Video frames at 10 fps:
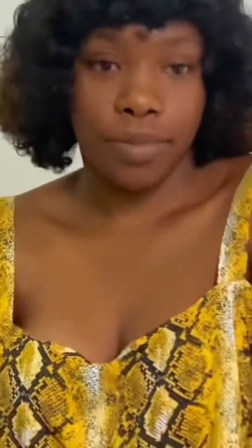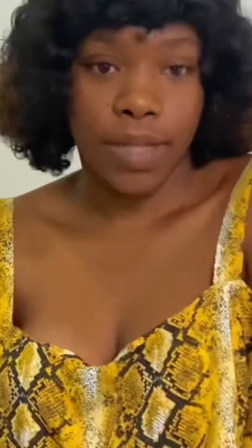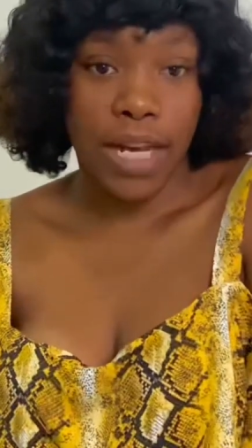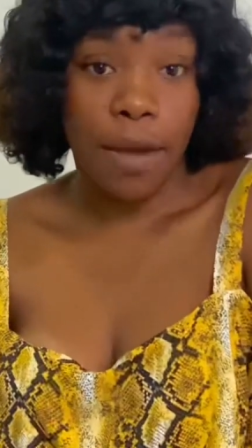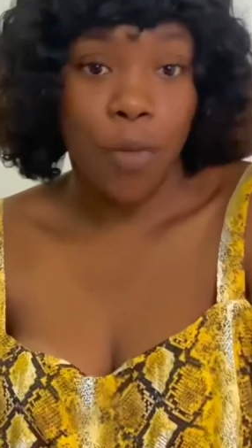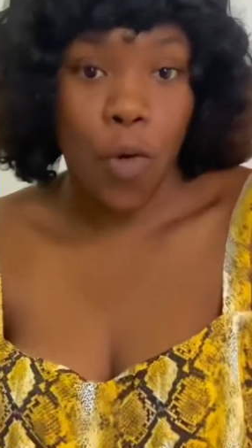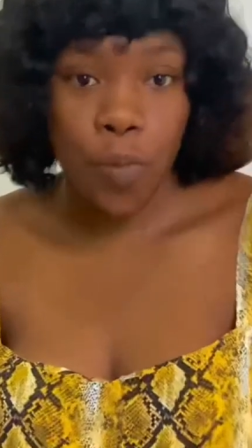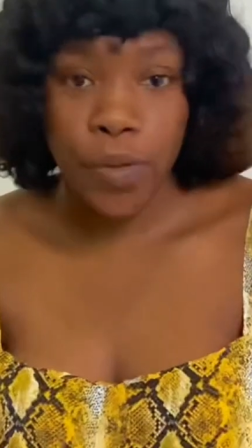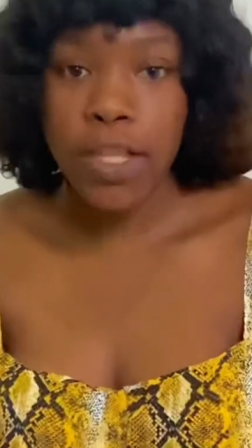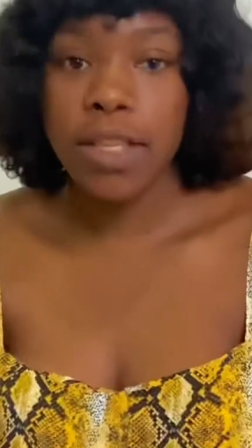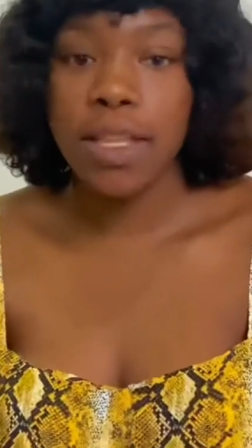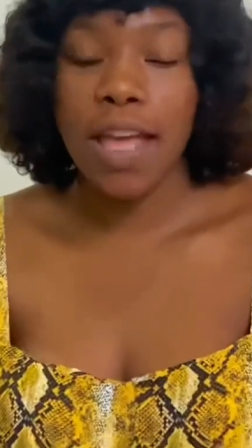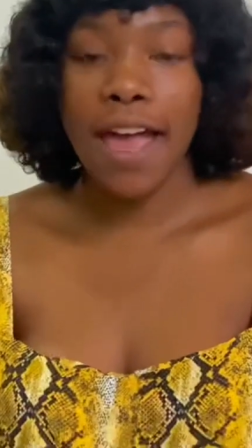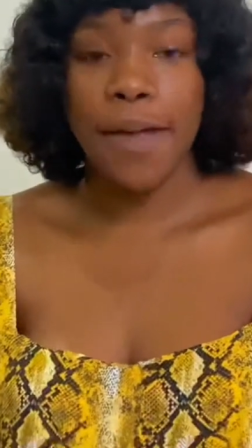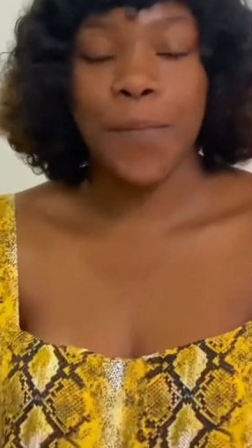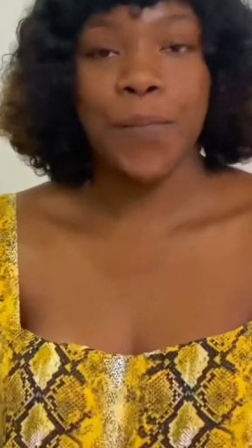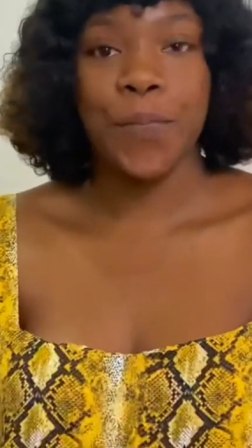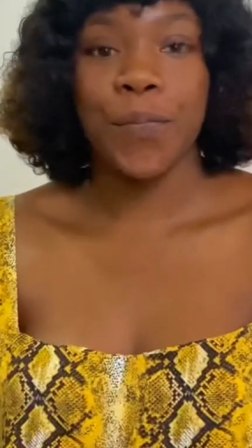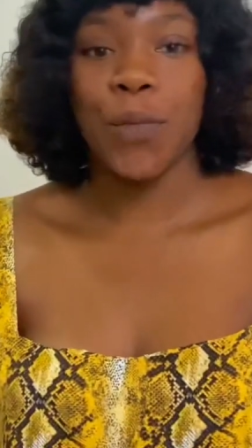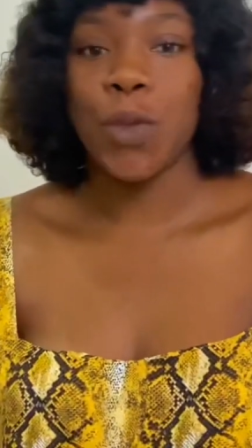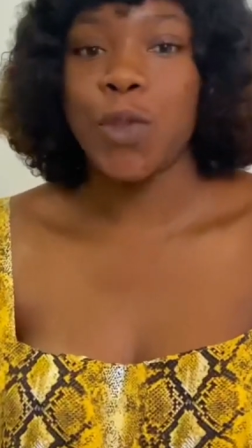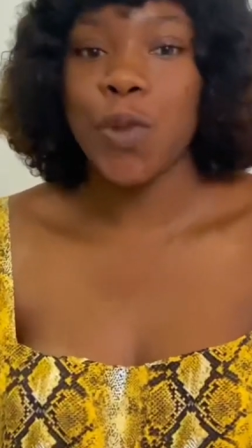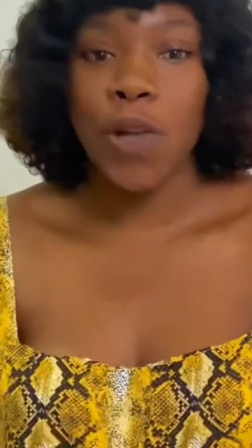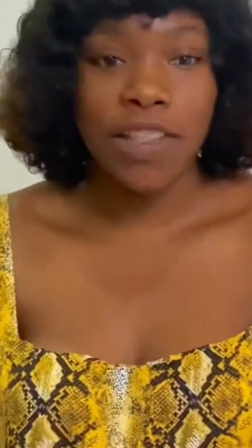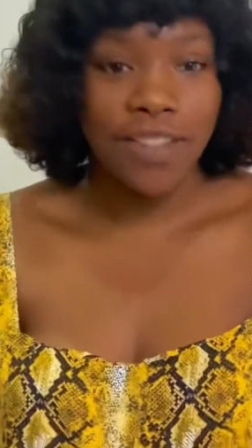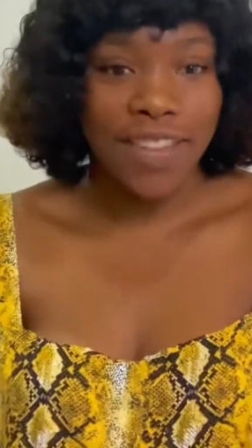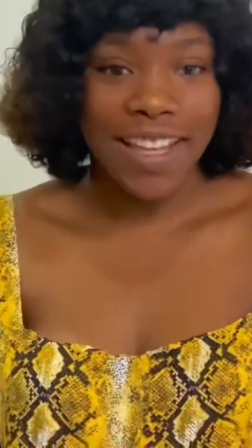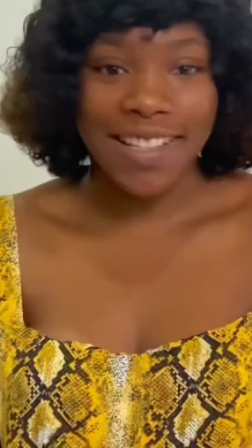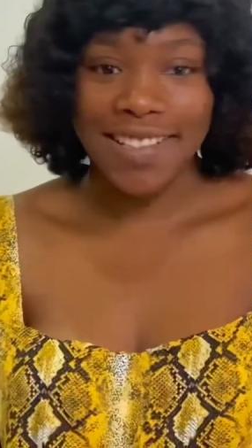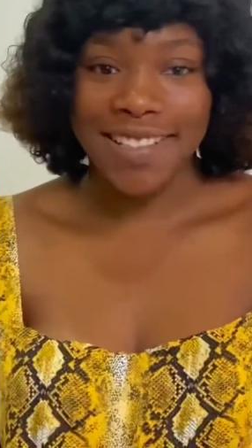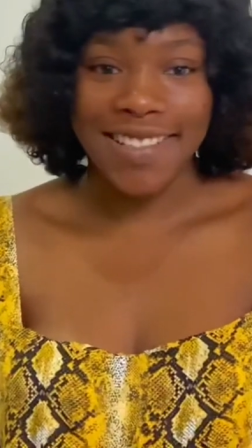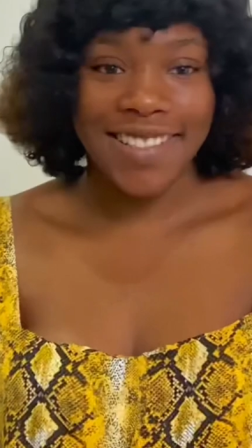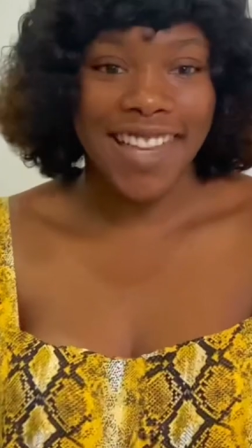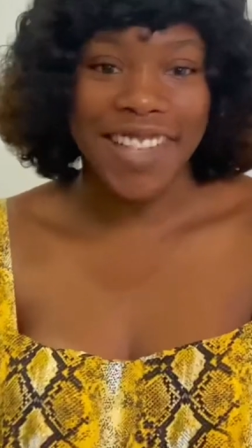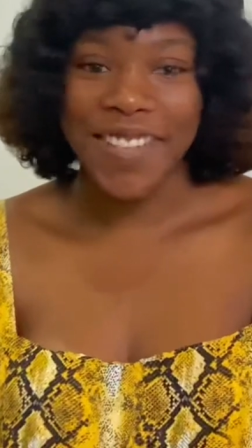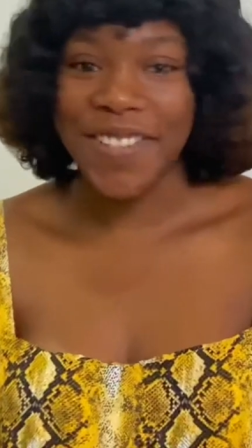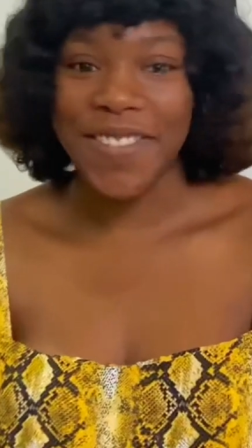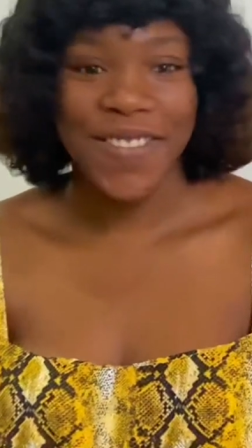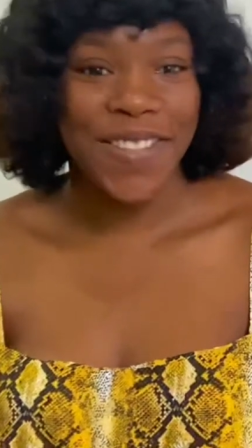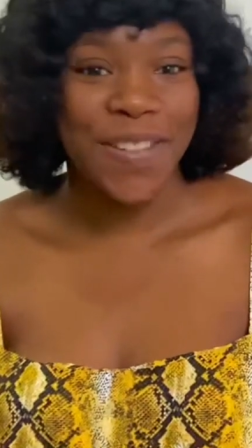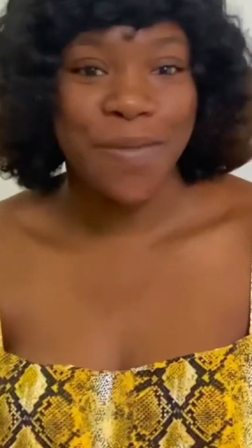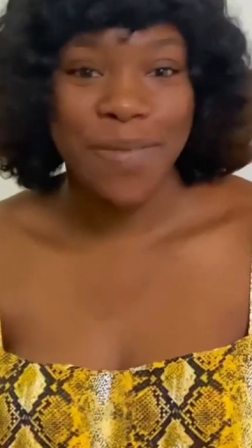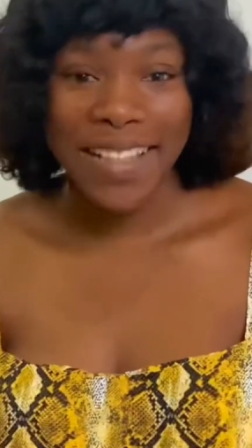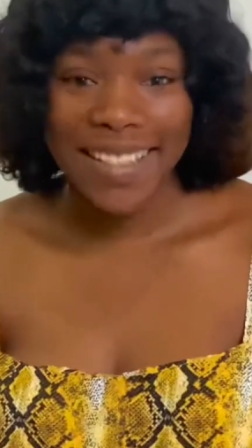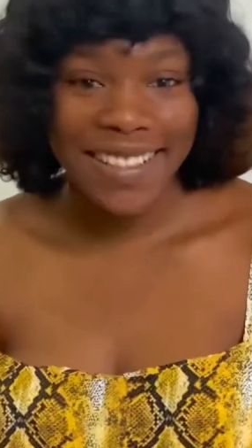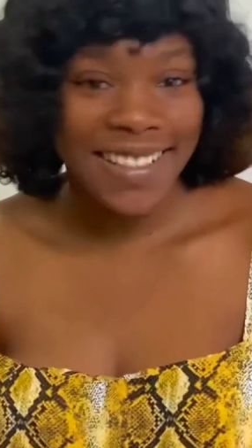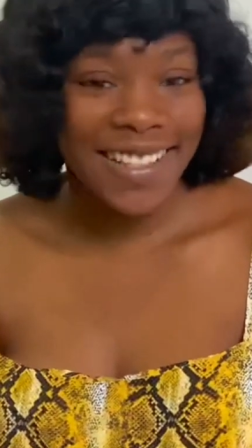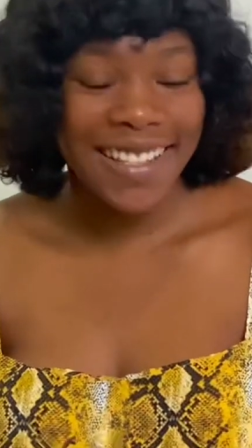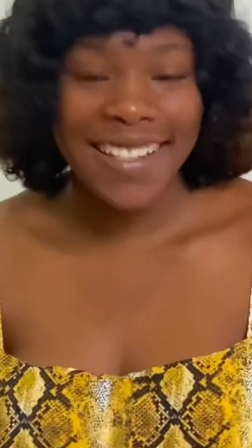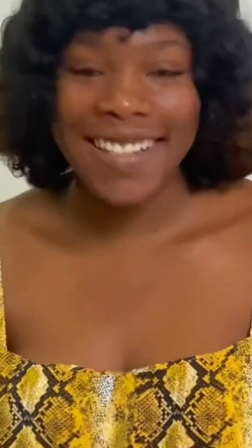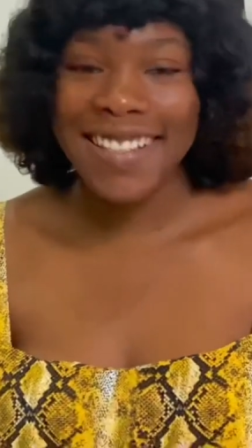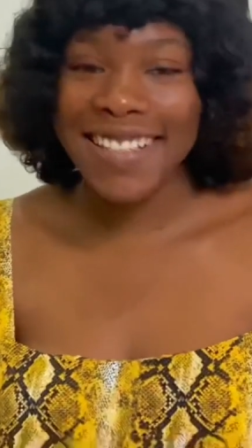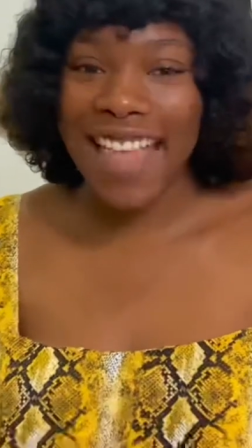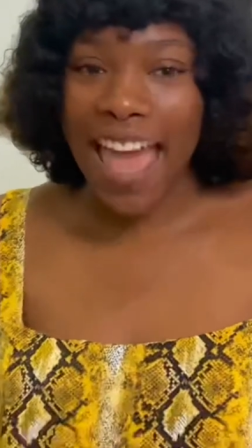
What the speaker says: but I'm hoping we'll do all of that in this channel, go places.